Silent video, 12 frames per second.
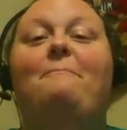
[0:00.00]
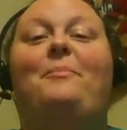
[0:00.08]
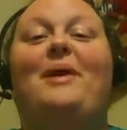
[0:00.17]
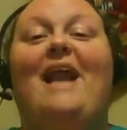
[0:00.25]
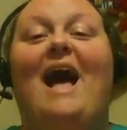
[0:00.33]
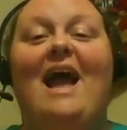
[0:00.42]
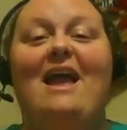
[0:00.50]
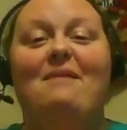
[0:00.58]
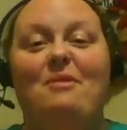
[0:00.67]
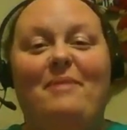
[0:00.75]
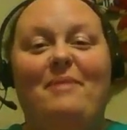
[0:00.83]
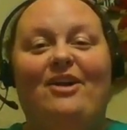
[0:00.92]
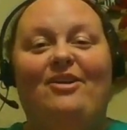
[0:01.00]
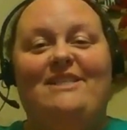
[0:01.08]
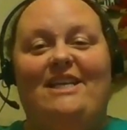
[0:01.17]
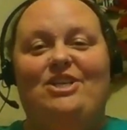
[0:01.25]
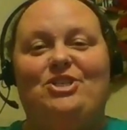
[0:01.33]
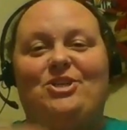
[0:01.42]
but I am a better
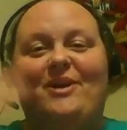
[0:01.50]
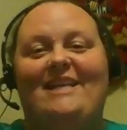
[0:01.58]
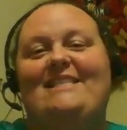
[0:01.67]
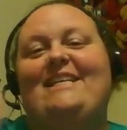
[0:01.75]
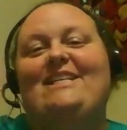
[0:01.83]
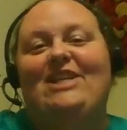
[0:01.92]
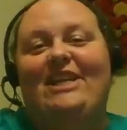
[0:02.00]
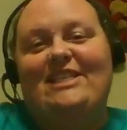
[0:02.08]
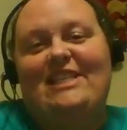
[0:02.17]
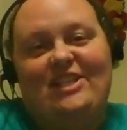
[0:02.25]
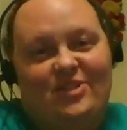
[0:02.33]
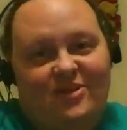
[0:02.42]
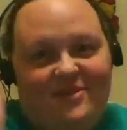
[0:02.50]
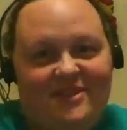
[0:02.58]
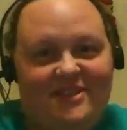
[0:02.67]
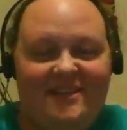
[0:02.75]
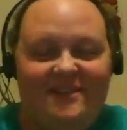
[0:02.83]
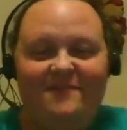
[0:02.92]
teacher at teaching
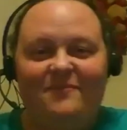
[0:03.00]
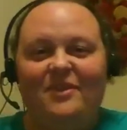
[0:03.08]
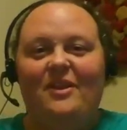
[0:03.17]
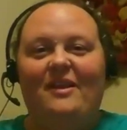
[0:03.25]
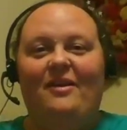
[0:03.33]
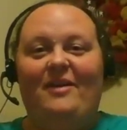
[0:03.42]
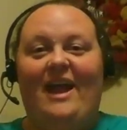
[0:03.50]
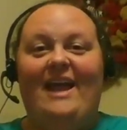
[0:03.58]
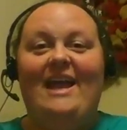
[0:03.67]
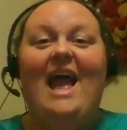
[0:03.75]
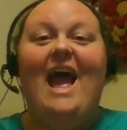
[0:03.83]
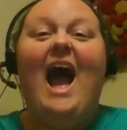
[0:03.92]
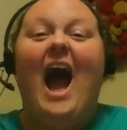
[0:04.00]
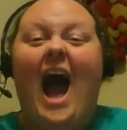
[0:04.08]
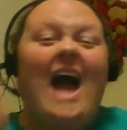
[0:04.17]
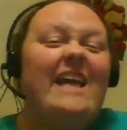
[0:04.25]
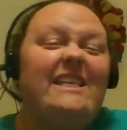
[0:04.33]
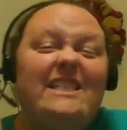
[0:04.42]
teachers. Okay?
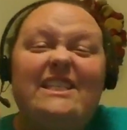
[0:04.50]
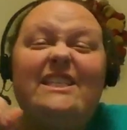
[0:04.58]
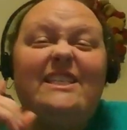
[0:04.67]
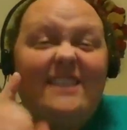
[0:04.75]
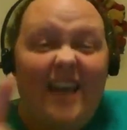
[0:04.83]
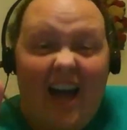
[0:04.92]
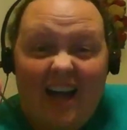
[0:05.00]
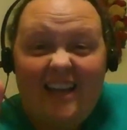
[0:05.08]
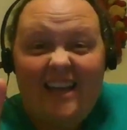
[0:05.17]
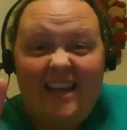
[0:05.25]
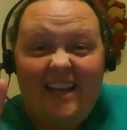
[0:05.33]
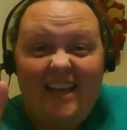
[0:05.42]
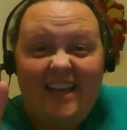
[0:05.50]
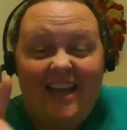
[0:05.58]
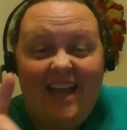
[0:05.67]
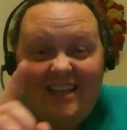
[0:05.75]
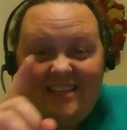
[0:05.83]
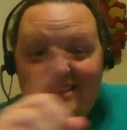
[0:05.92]
I suck
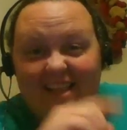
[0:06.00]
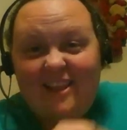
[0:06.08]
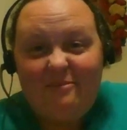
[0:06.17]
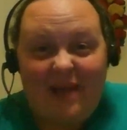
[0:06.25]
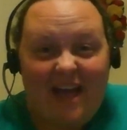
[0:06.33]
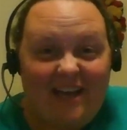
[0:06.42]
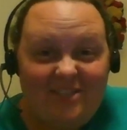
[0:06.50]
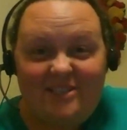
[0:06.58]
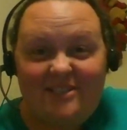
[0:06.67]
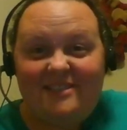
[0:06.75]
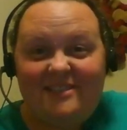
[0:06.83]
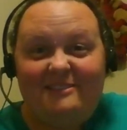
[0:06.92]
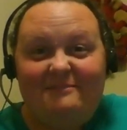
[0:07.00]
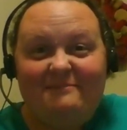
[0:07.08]
at selling packages.